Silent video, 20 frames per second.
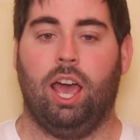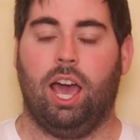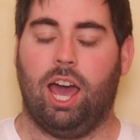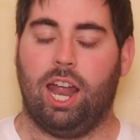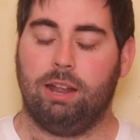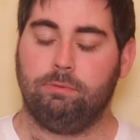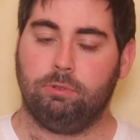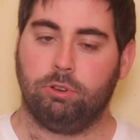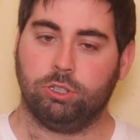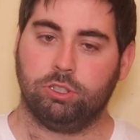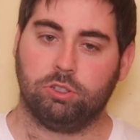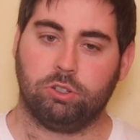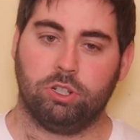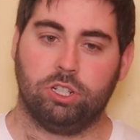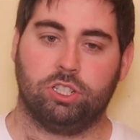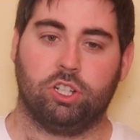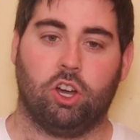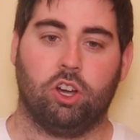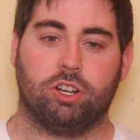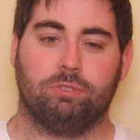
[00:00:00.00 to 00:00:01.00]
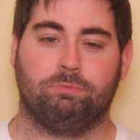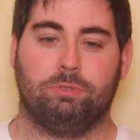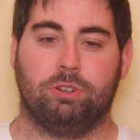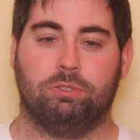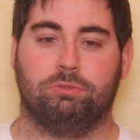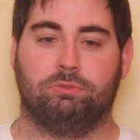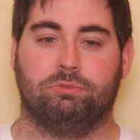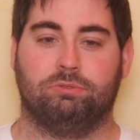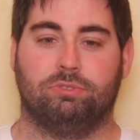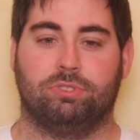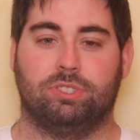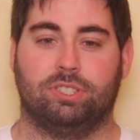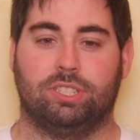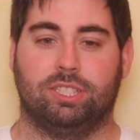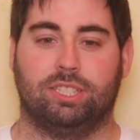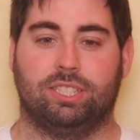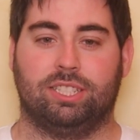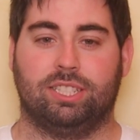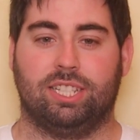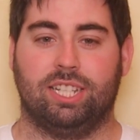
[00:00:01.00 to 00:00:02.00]
And I'm also going to talk about
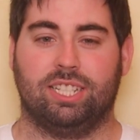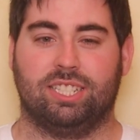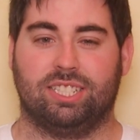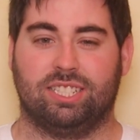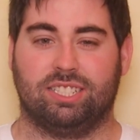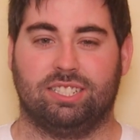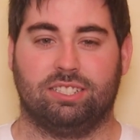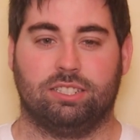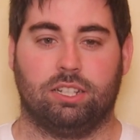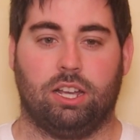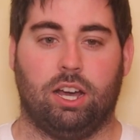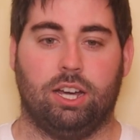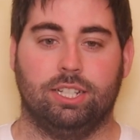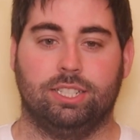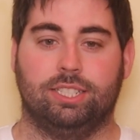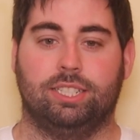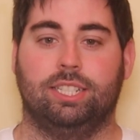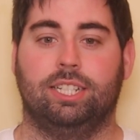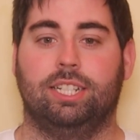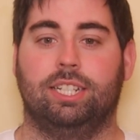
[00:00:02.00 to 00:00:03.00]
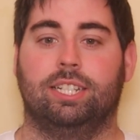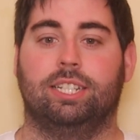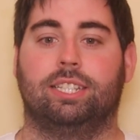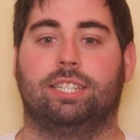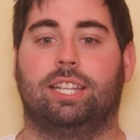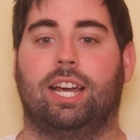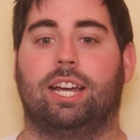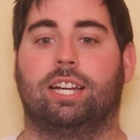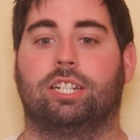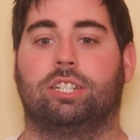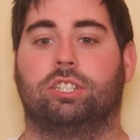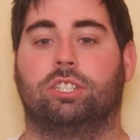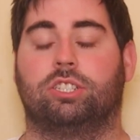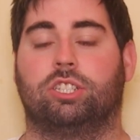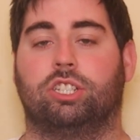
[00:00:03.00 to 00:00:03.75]
this idea that